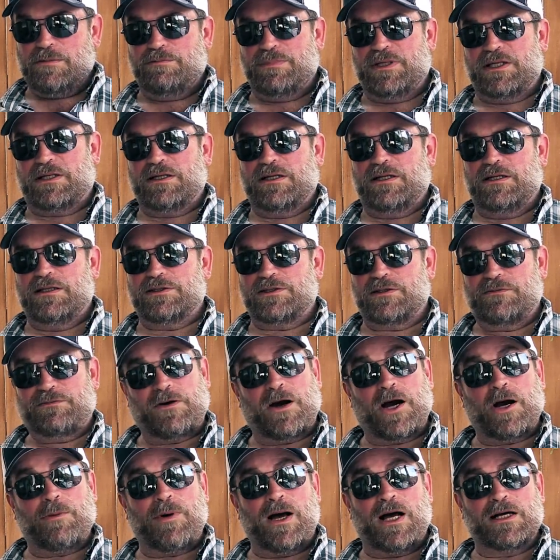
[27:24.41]
because the
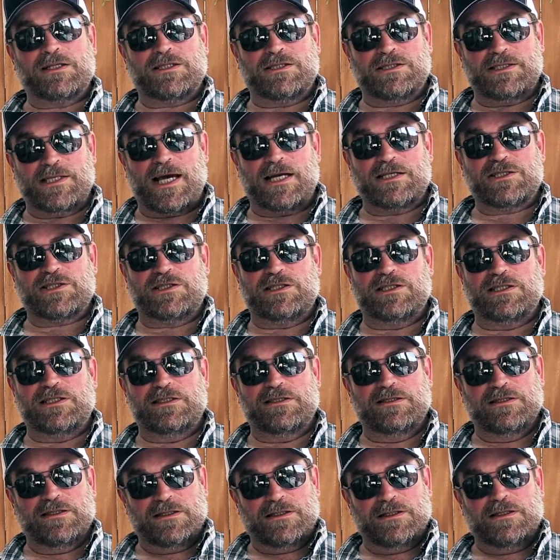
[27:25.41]
firebox is
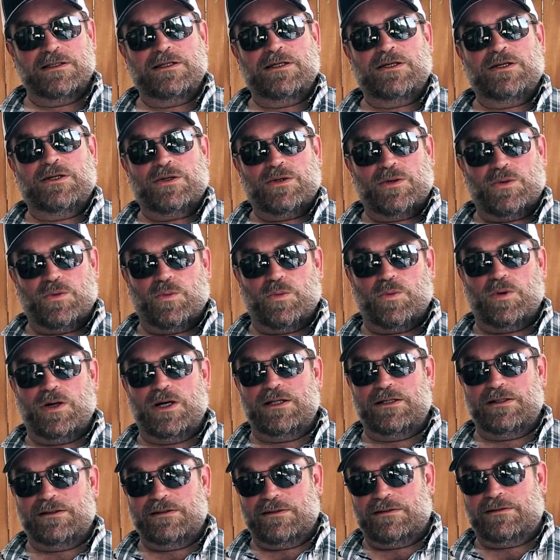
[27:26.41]
actually
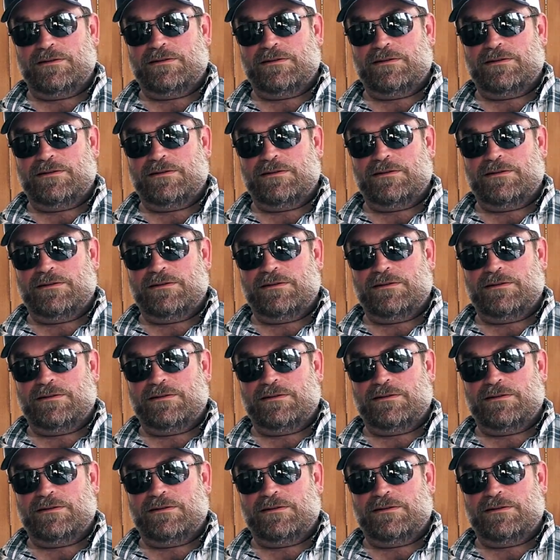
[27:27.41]
what